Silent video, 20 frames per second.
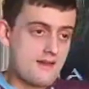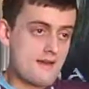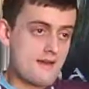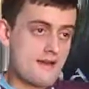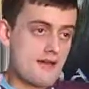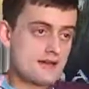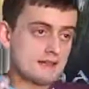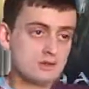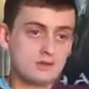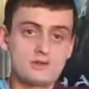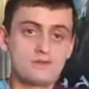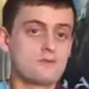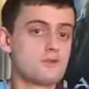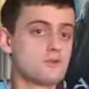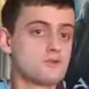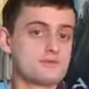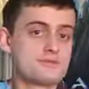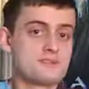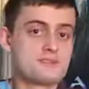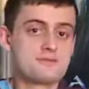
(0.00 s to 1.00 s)
I looked
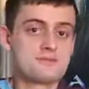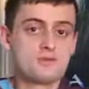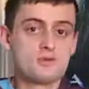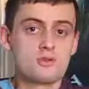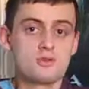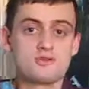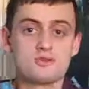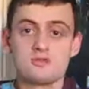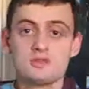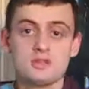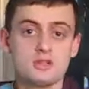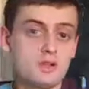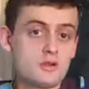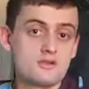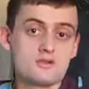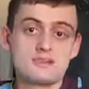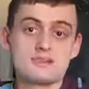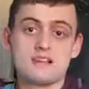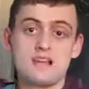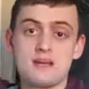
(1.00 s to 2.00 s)
forward to this book for a
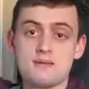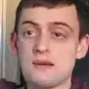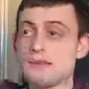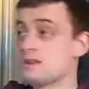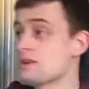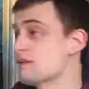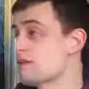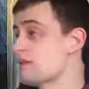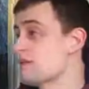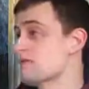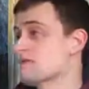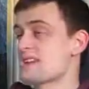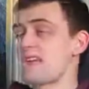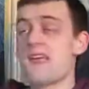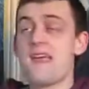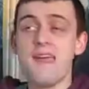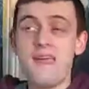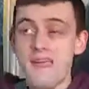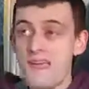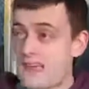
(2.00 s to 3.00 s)
long time. I look forward to
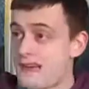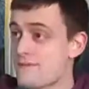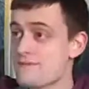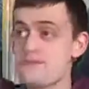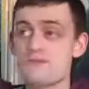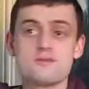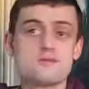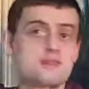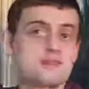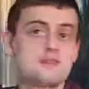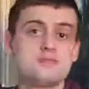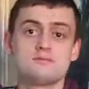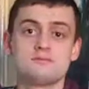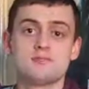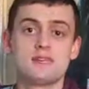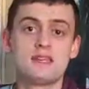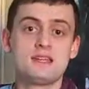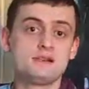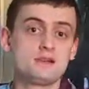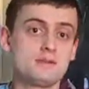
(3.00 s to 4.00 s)
every
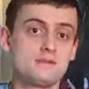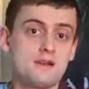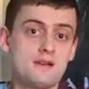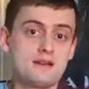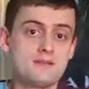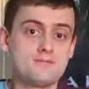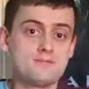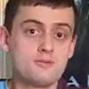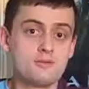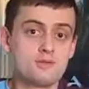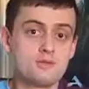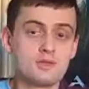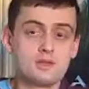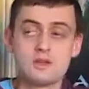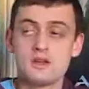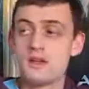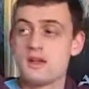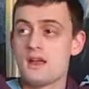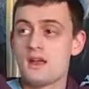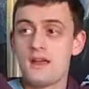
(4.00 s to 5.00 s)
Kilo 5 book,
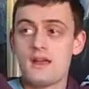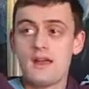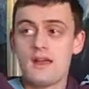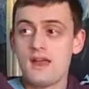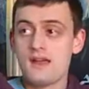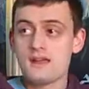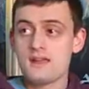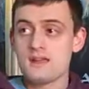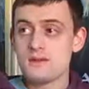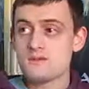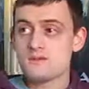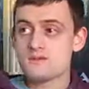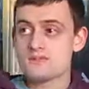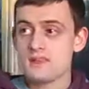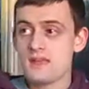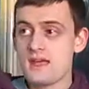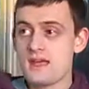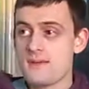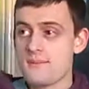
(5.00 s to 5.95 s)
and it was.